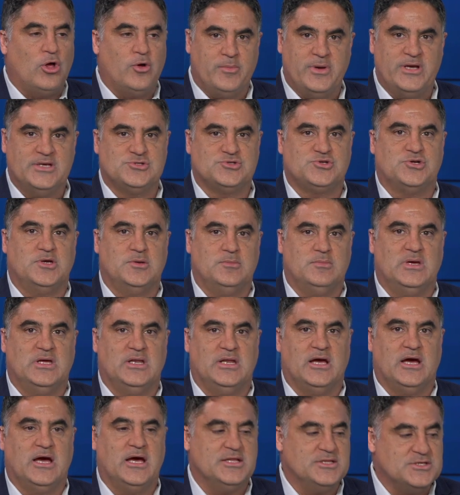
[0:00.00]
mainstream
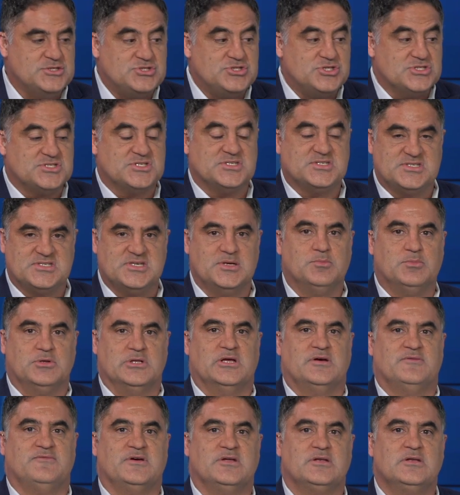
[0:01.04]
media, this is just a symbol
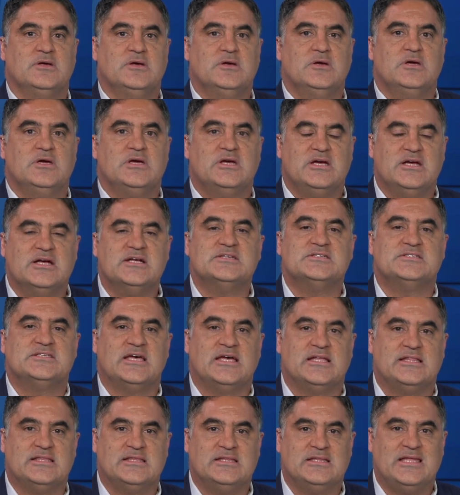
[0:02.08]
of it, is
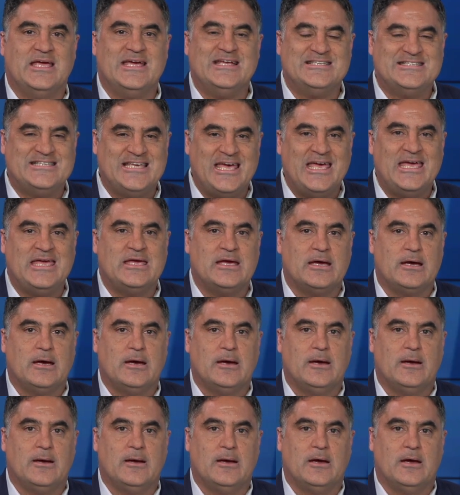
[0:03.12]
that they take
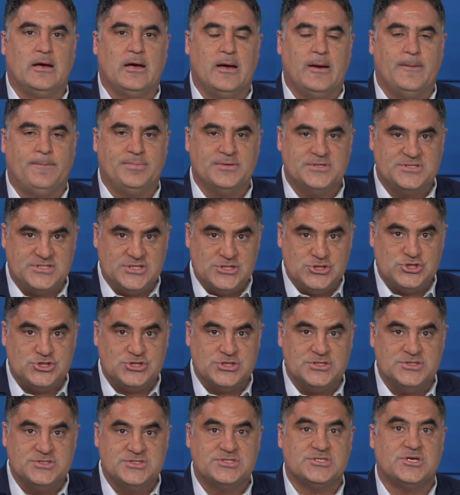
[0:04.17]

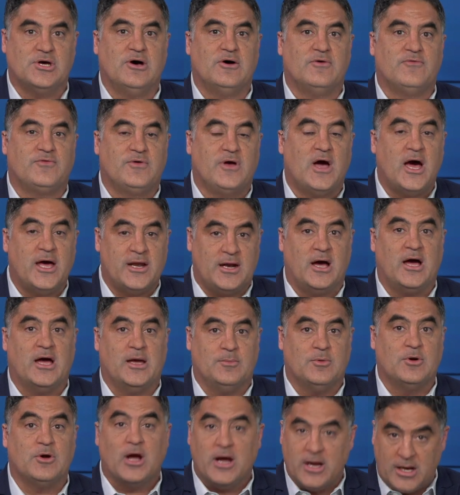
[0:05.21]
positions of
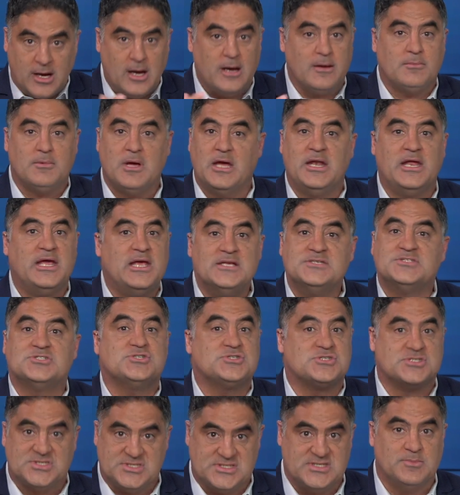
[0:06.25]
Gottheimer, and he's
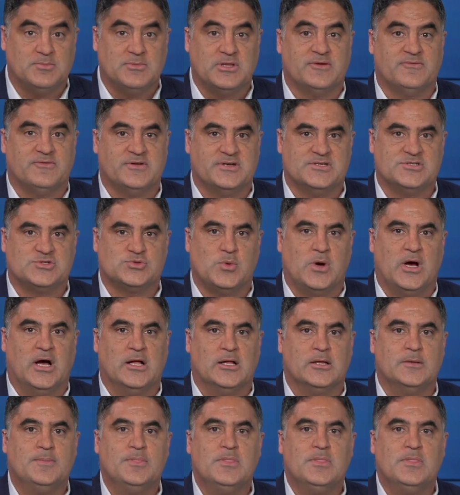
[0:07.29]
just a symbol of it as well,